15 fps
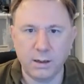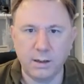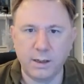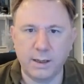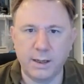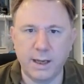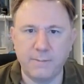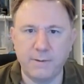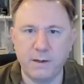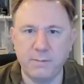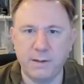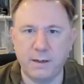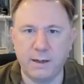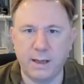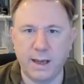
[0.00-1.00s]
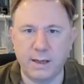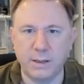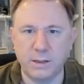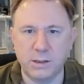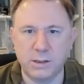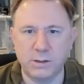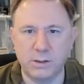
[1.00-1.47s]
That gap in the middle again
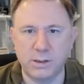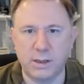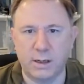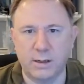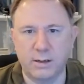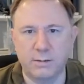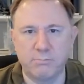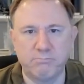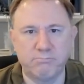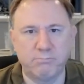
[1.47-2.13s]
just looks like